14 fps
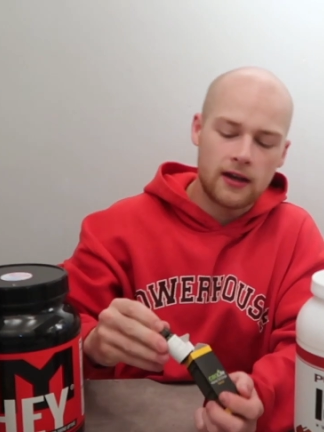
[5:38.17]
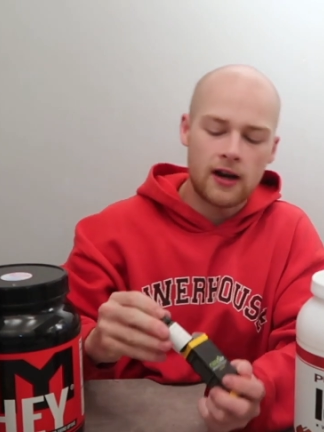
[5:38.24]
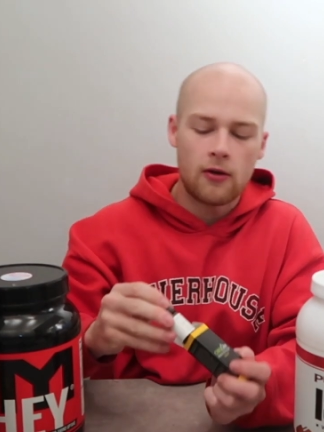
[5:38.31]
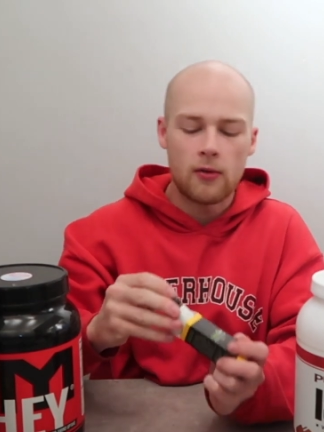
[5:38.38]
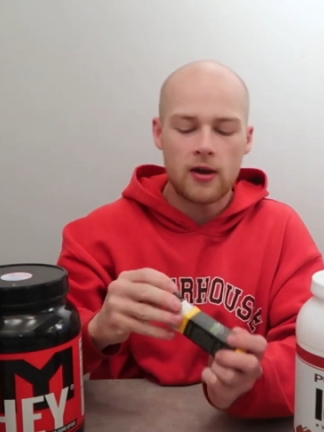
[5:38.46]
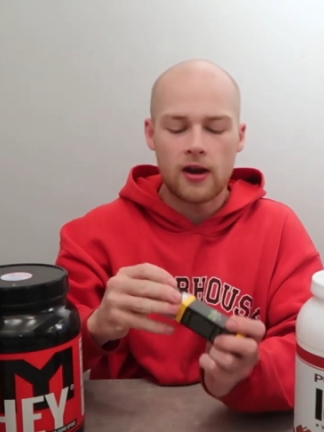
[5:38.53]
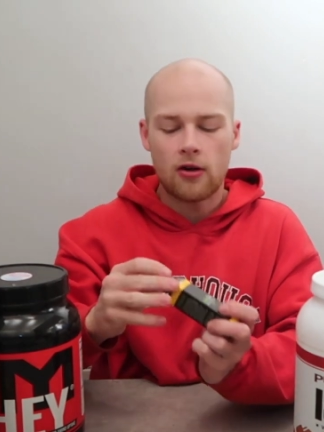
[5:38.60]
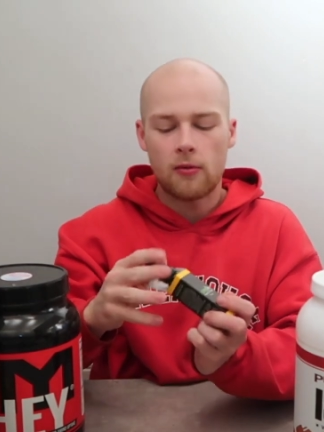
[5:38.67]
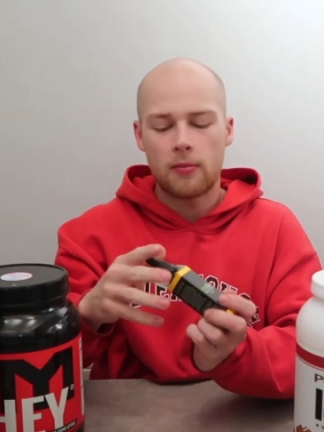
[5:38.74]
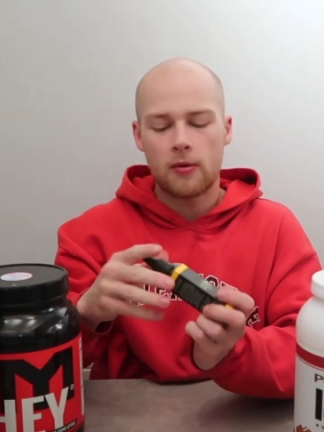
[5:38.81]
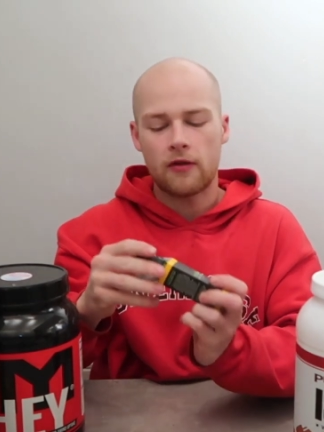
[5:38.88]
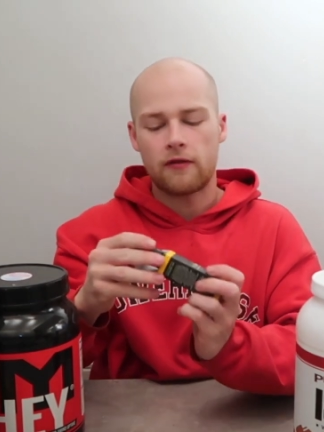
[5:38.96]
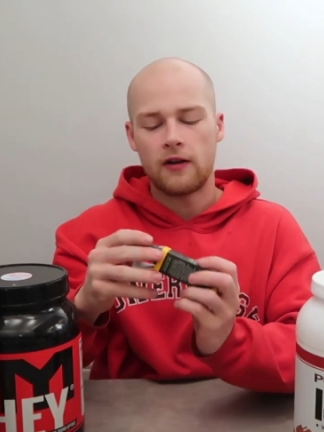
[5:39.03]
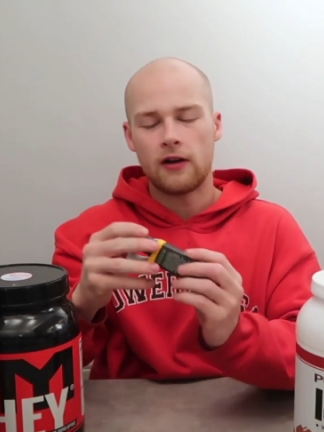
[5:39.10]
and I wake
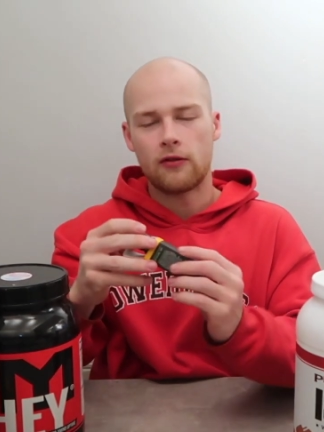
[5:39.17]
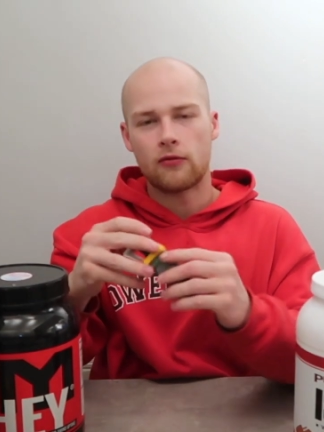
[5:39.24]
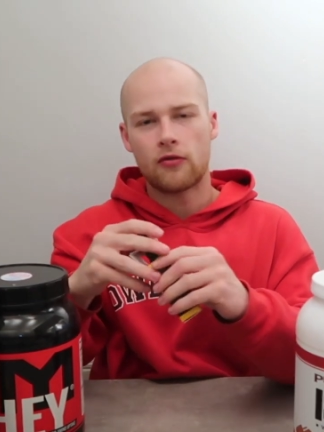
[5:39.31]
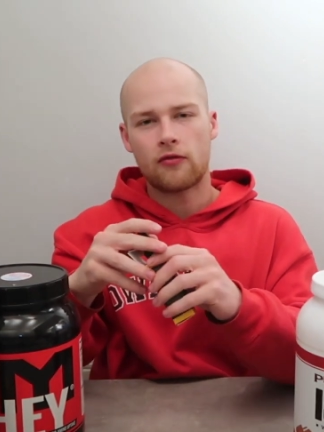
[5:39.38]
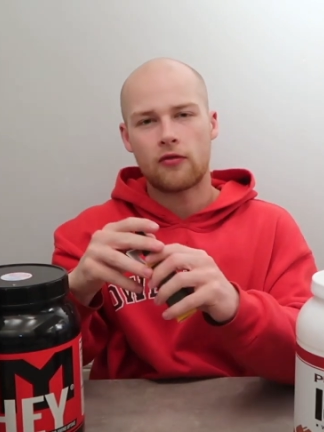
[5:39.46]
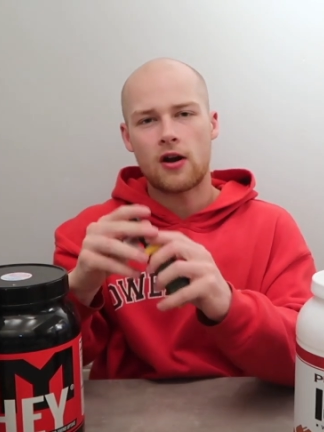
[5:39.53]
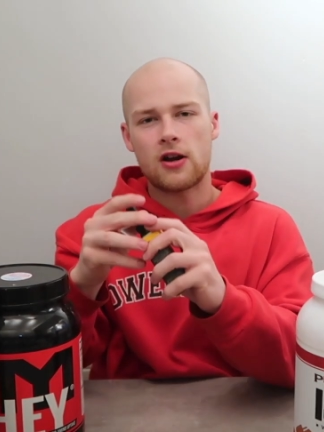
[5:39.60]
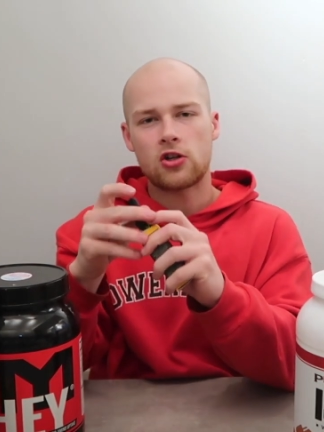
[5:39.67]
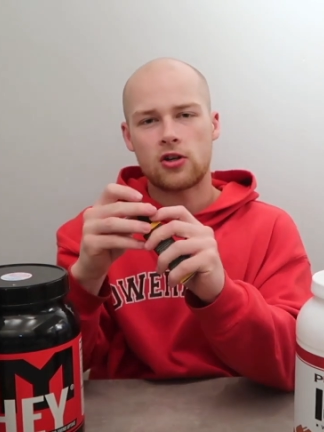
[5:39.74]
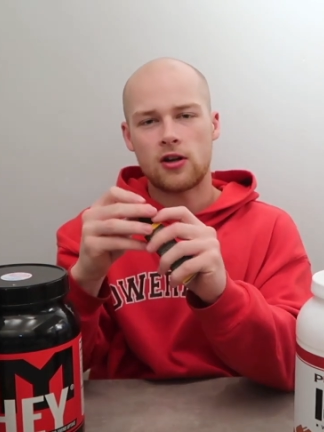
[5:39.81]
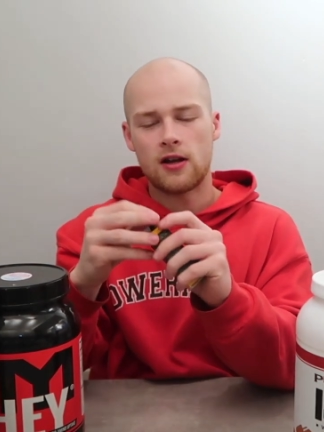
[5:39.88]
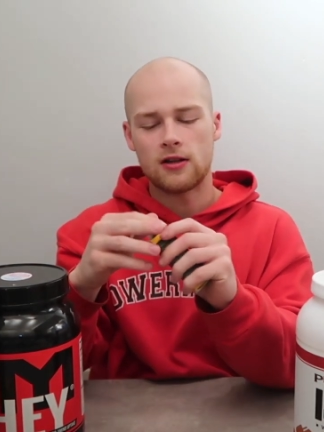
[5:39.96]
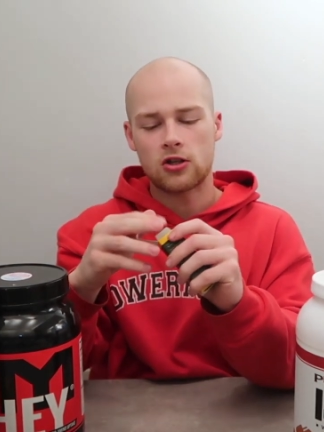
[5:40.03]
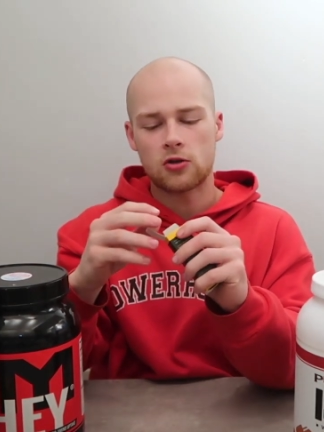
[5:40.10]
up feeling refreshed
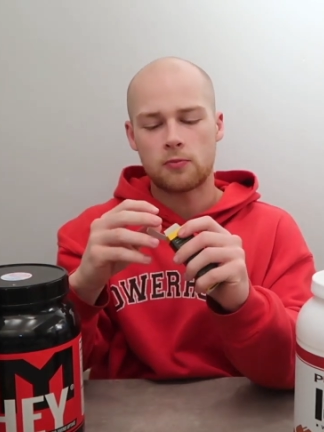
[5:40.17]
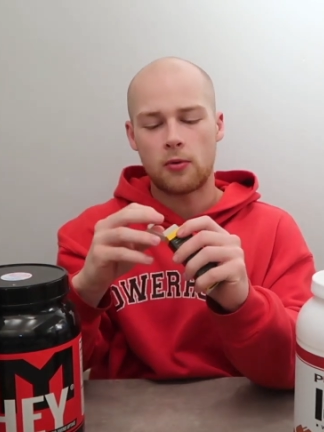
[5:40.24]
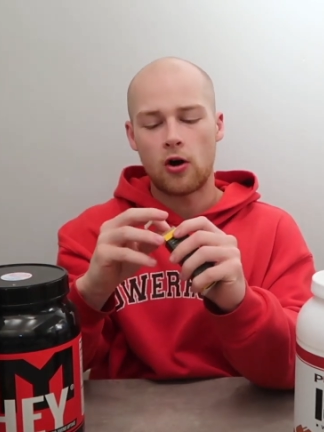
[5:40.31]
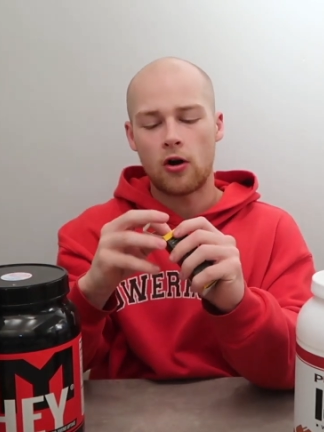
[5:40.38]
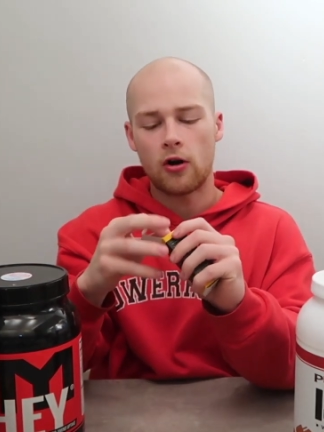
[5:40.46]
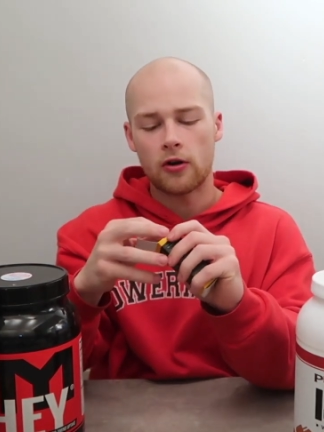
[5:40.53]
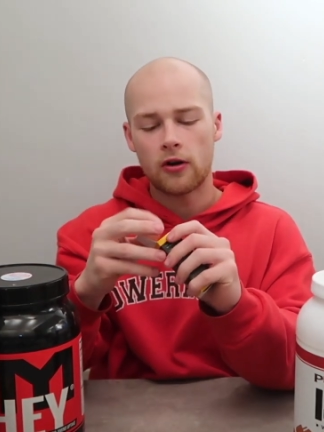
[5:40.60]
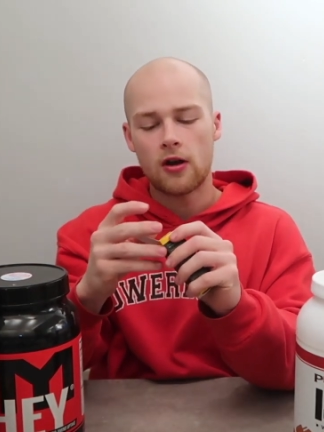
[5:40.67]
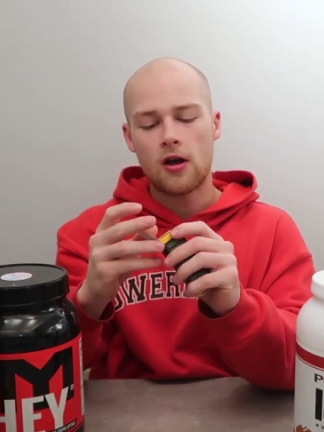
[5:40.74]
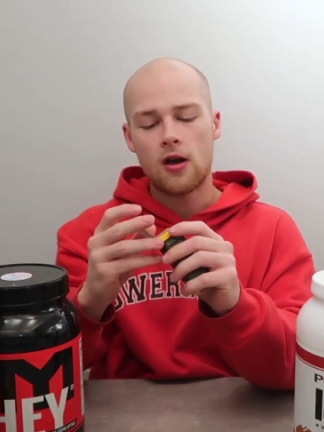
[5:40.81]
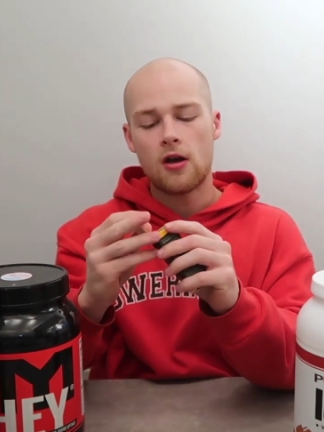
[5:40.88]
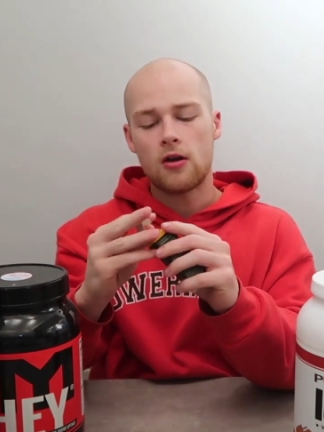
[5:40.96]
and spot on.